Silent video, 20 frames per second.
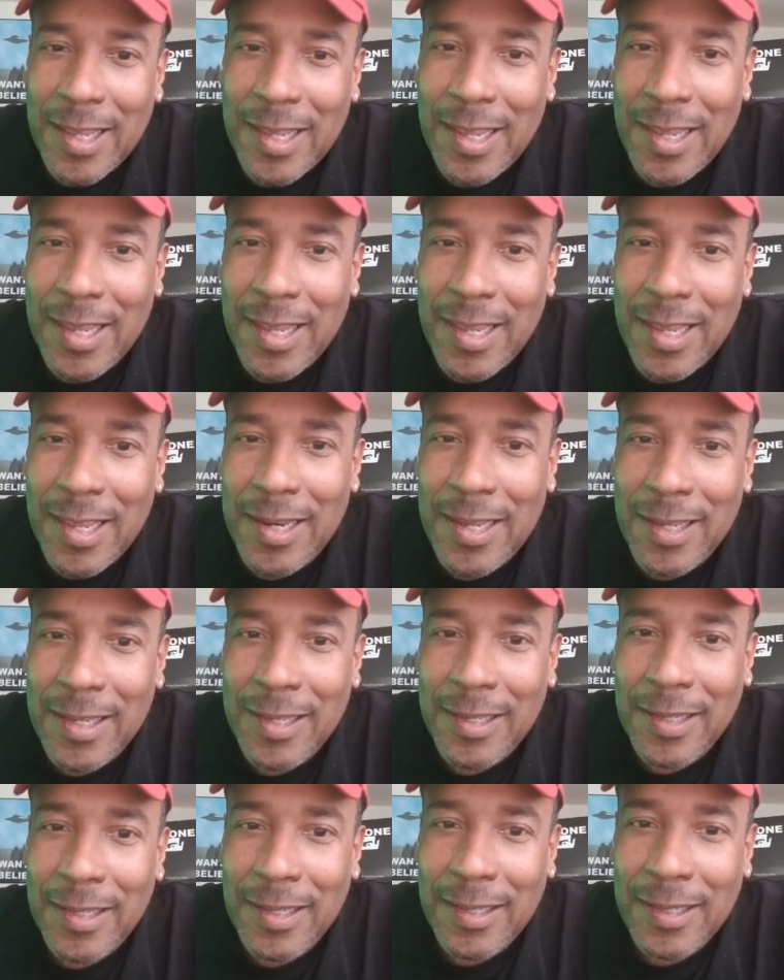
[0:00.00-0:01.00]

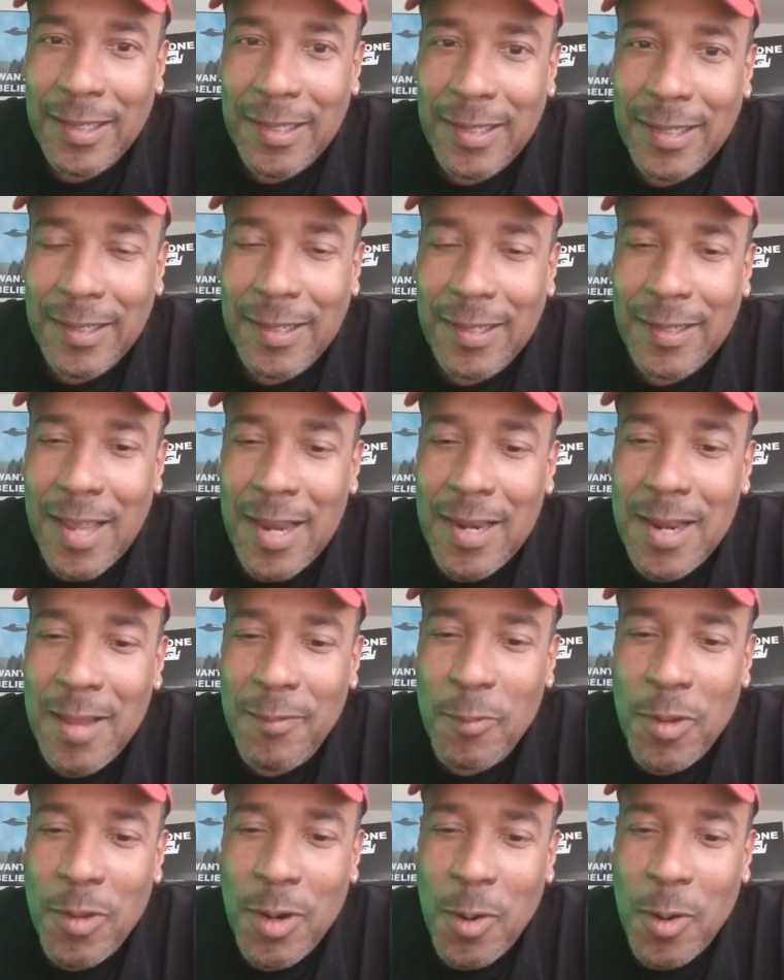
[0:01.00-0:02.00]
and because I
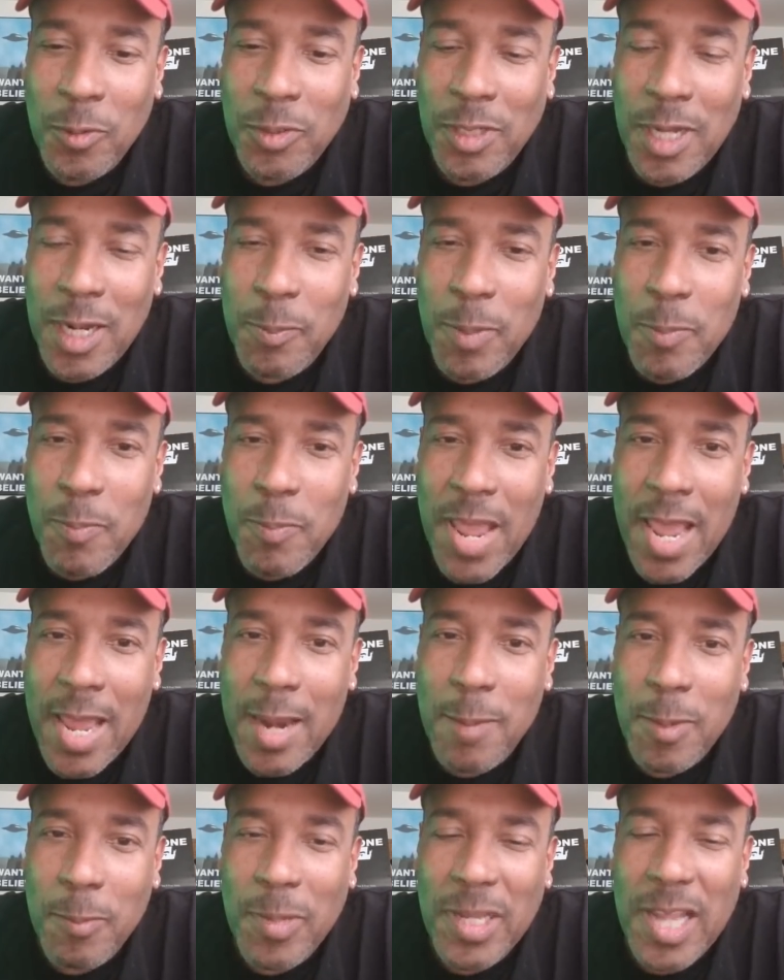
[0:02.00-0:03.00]
never want O'Shea to be
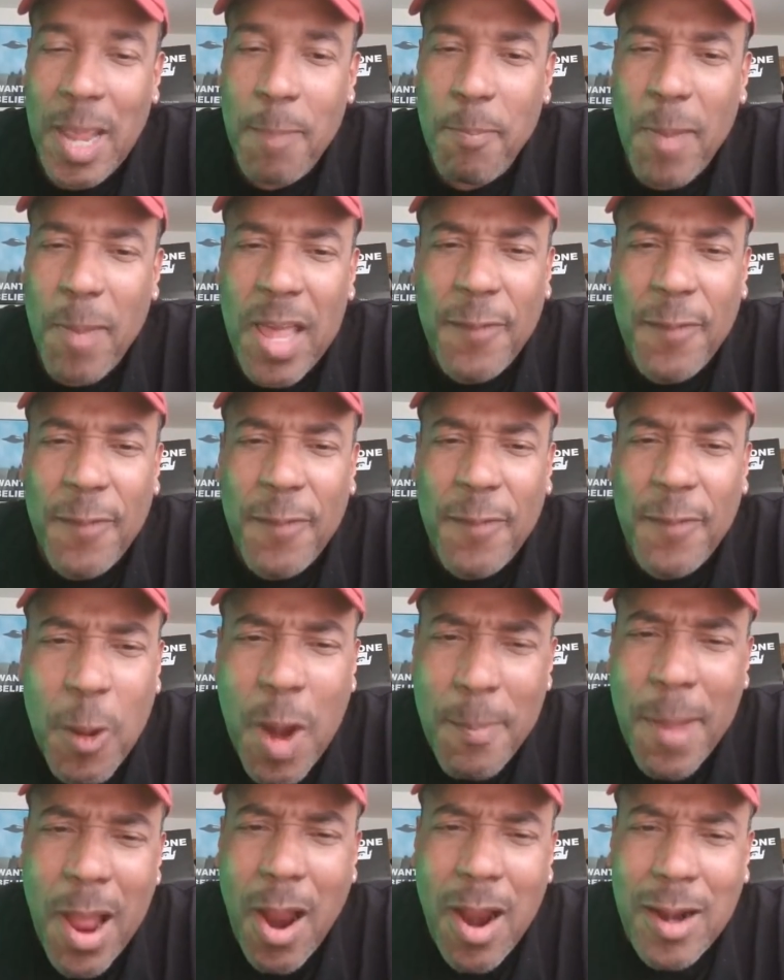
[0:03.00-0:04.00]
mad at me, be like, "Motherfucker,
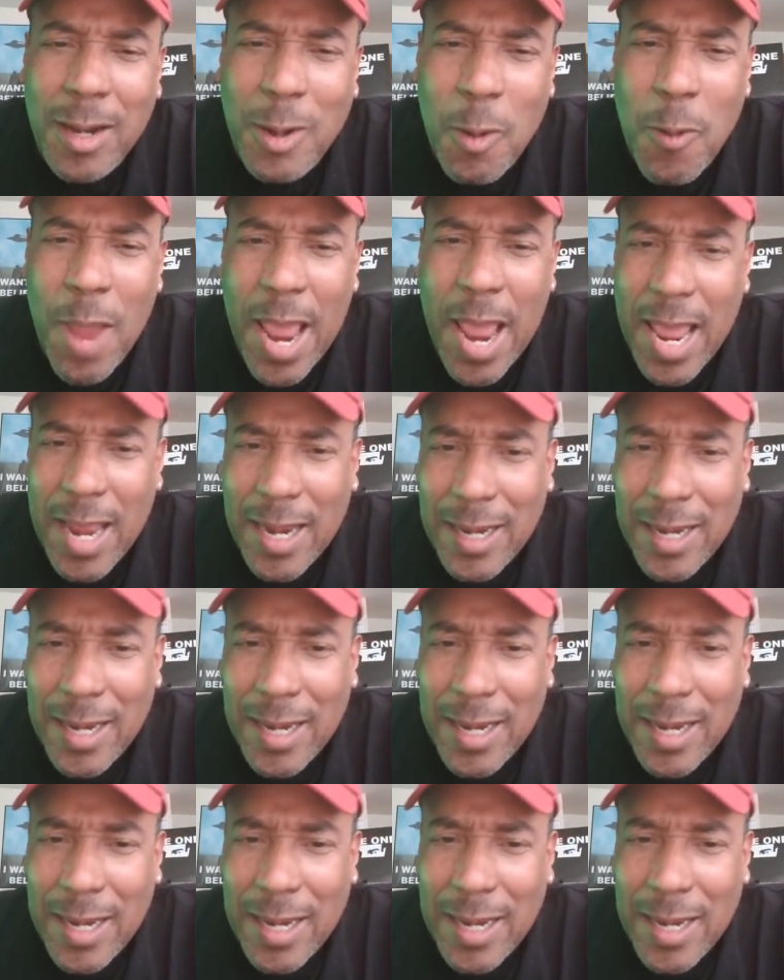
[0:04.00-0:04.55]
where my article